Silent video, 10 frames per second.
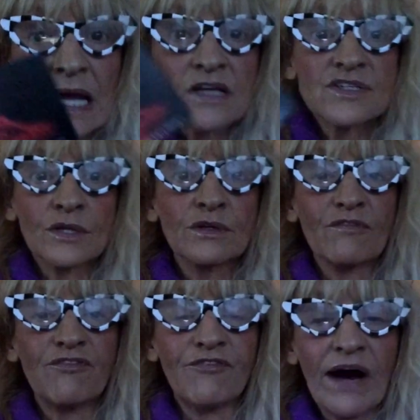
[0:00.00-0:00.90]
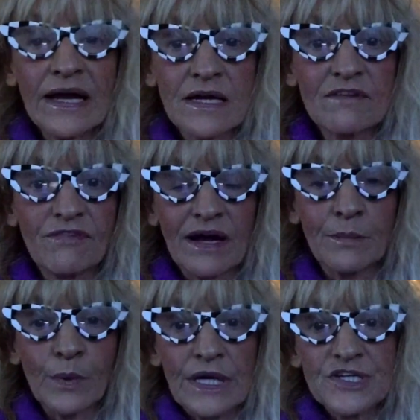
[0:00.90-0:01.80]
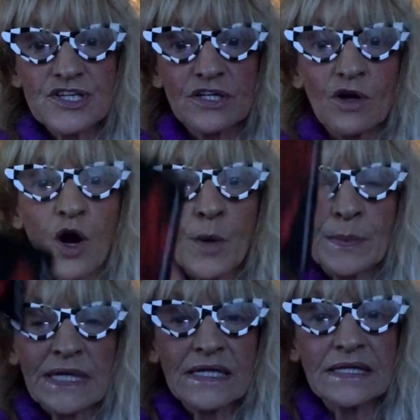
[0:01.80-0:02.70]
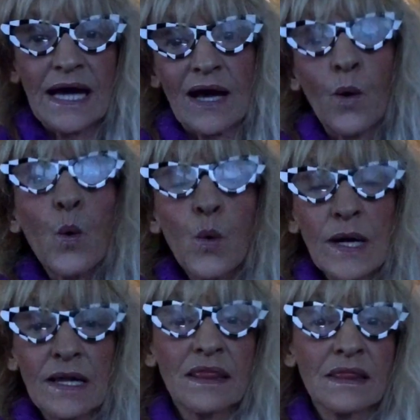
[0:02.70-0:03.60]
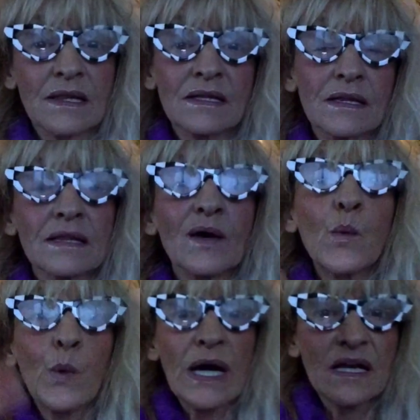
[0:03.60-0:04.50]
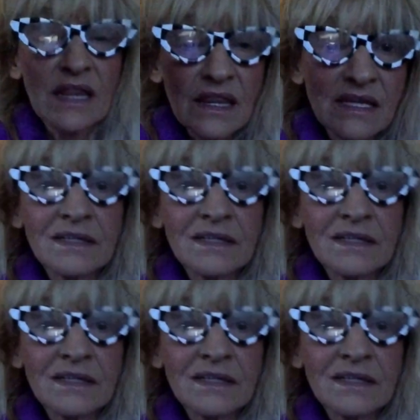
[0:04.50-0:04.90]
So the fire vibration, opening that with the wind,